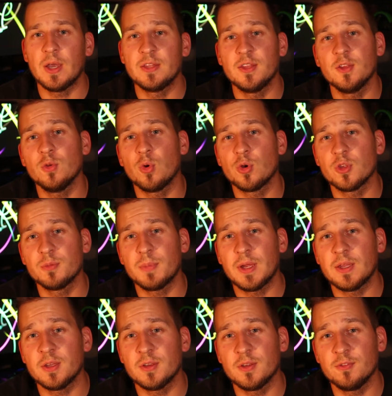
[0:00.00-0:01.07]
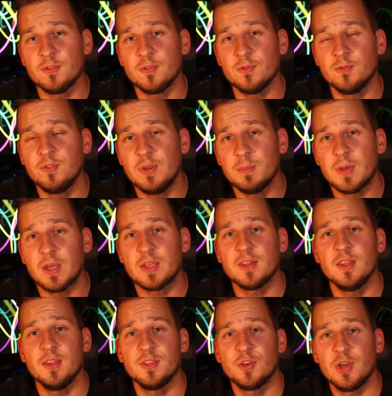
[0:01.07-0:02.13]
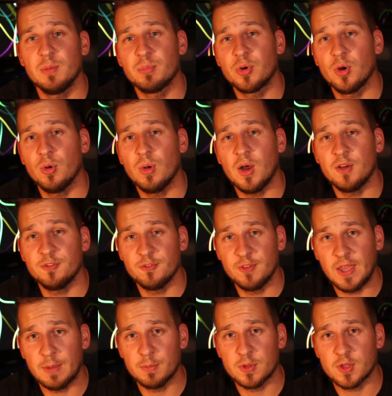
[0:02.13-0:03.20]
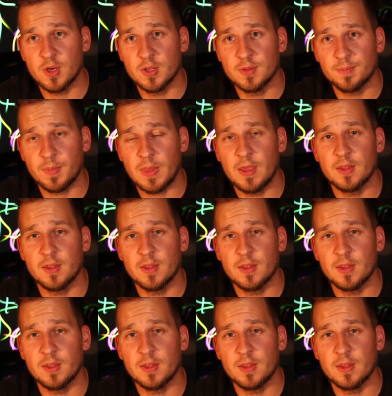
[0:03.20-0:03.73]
I did order my V-Mic D3 Pro off of Amazon,